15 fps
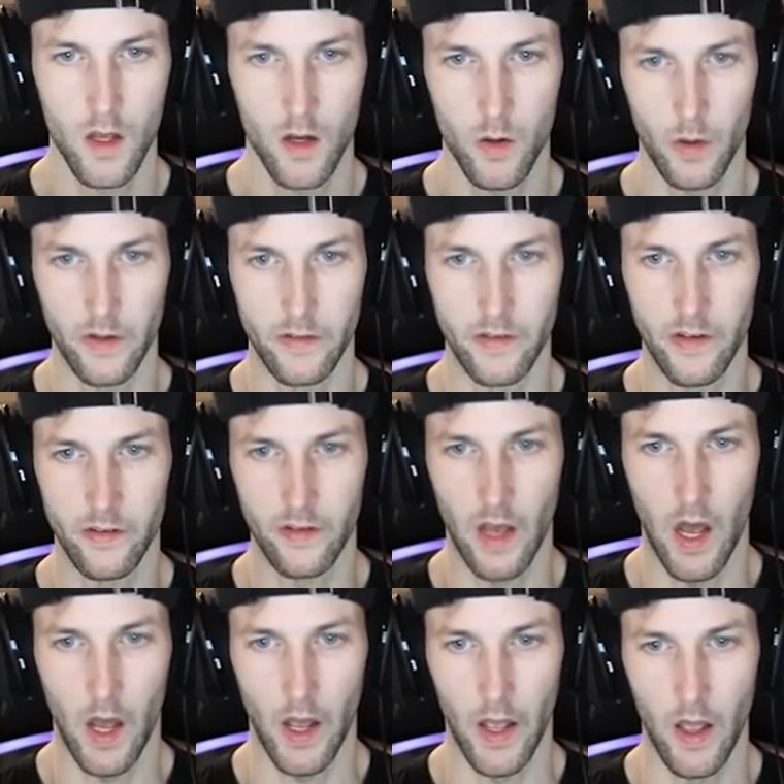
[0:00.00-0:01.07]
Who is this
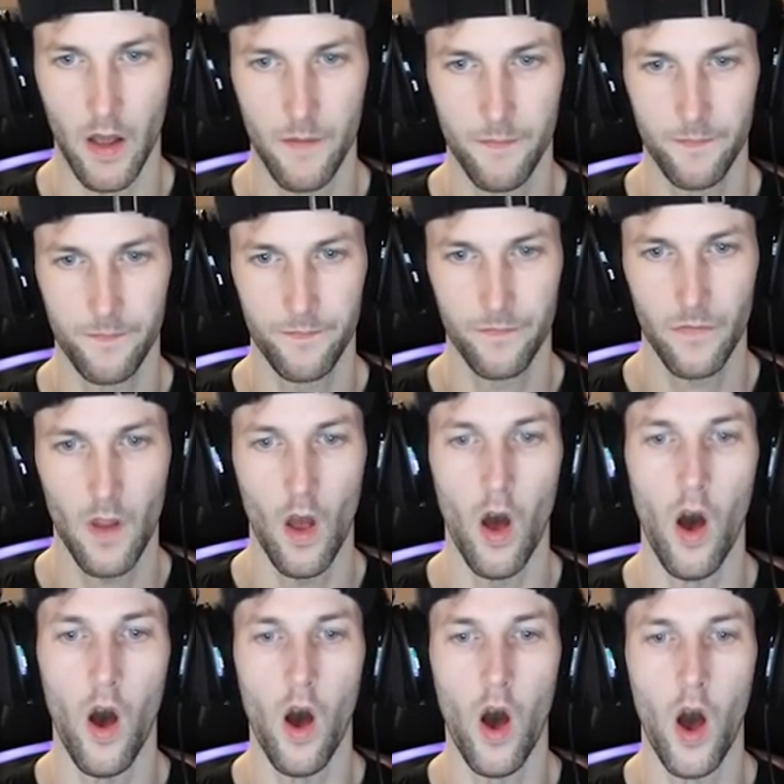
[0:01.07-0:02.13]
guy?
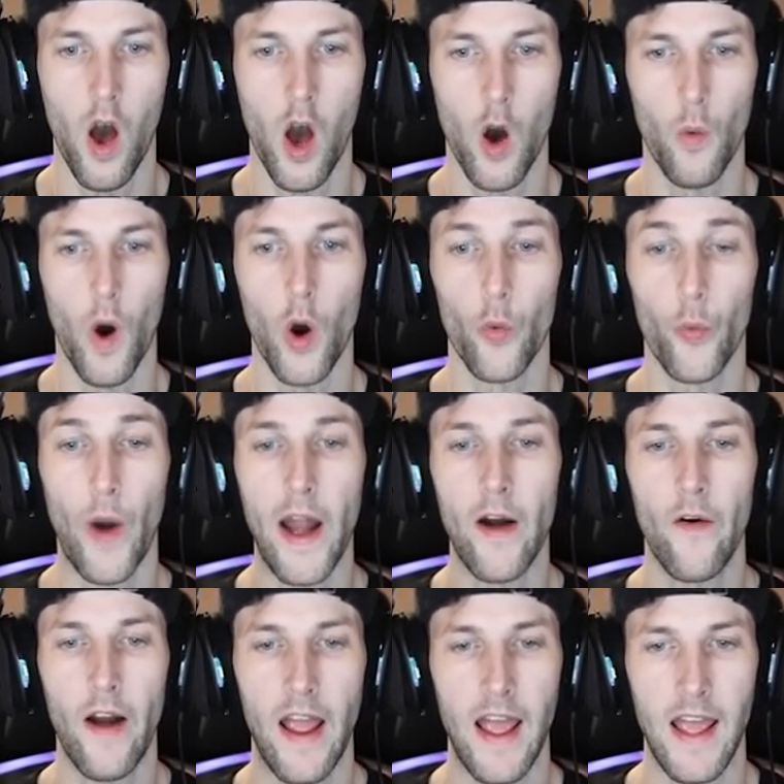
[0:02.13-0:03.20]
Oh, a
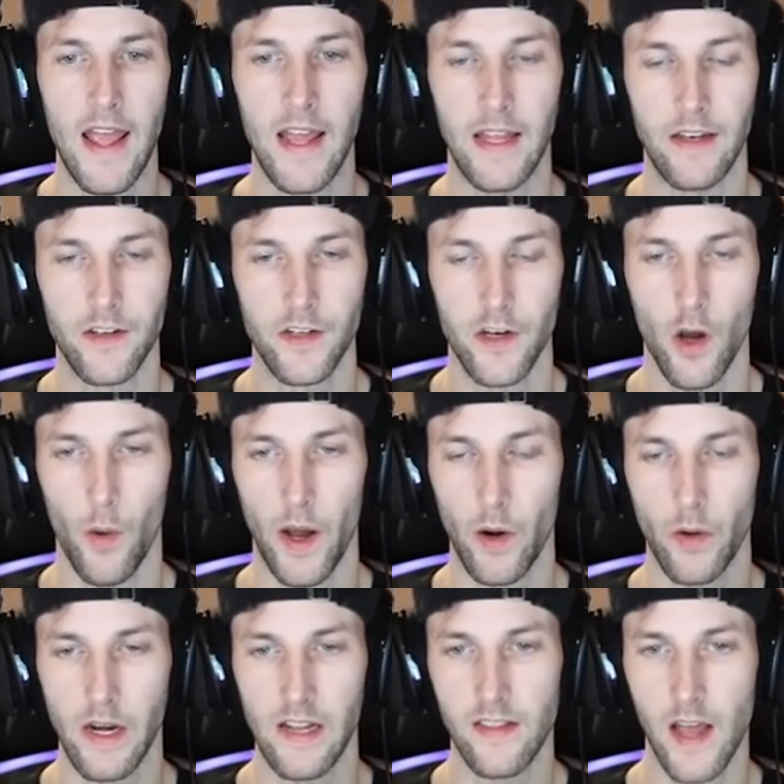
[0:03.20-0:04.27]
rare hint. No, I
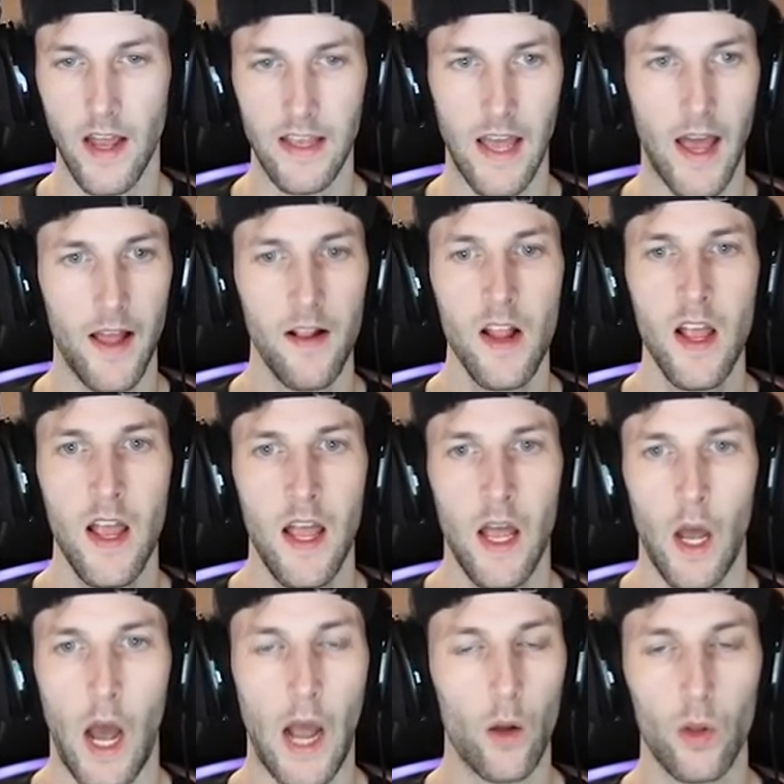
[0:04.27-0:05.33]
don't need that yet.
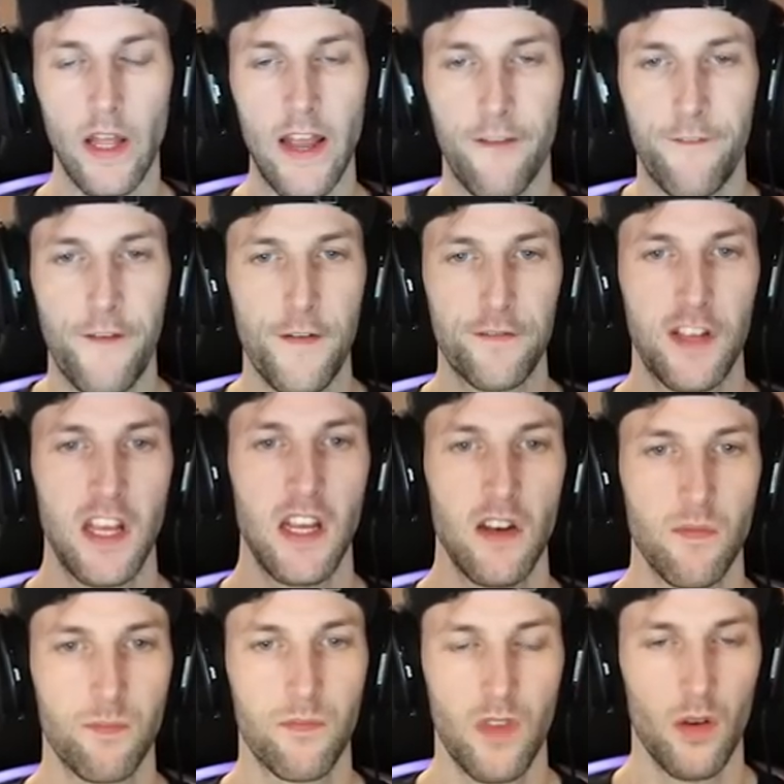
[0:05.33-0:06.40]
I only have
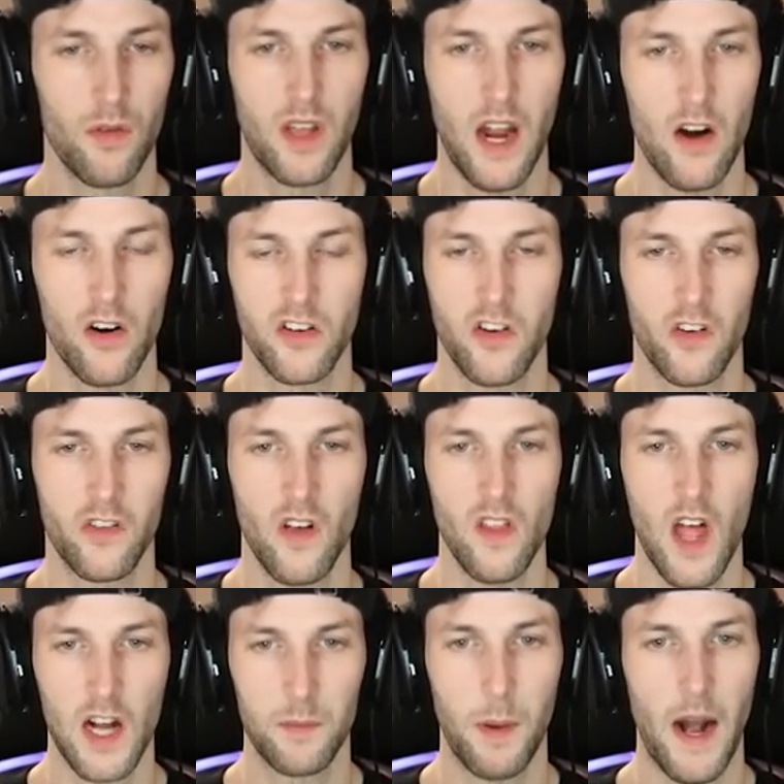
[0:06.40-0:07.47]
15 characters
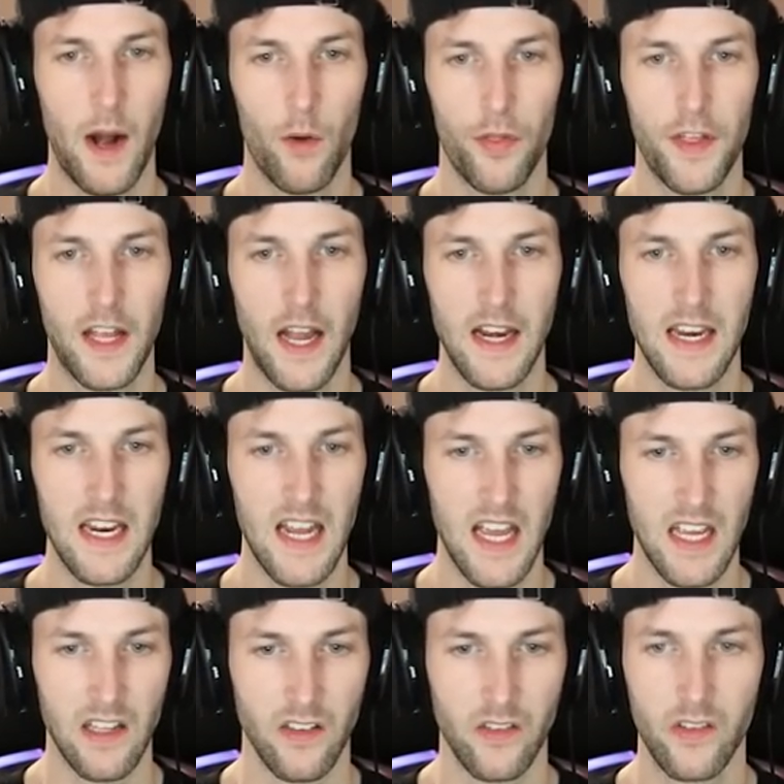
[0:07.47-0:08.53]
unlocked, but I don't think I need
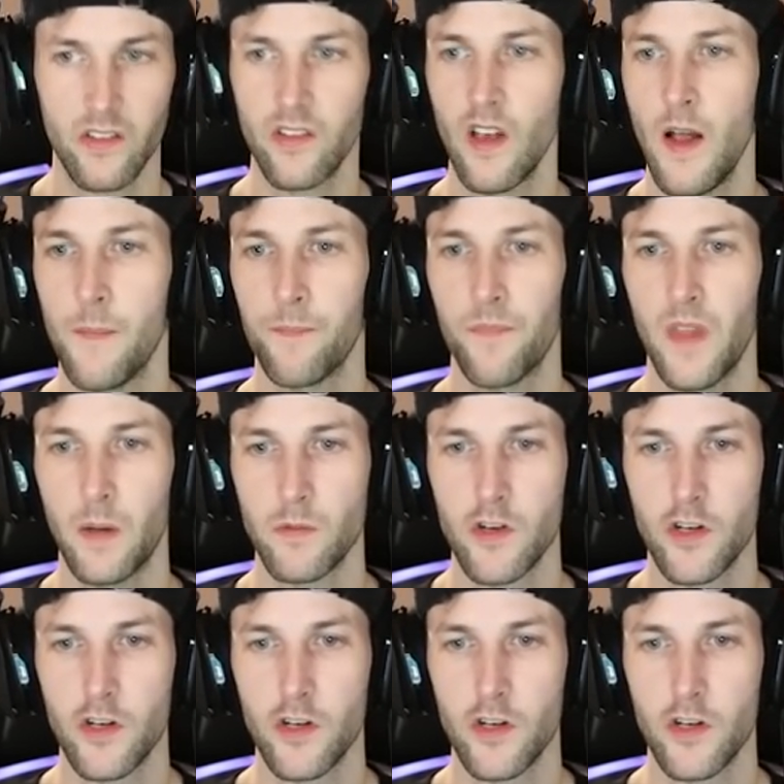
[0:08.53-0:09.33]
hints. I'm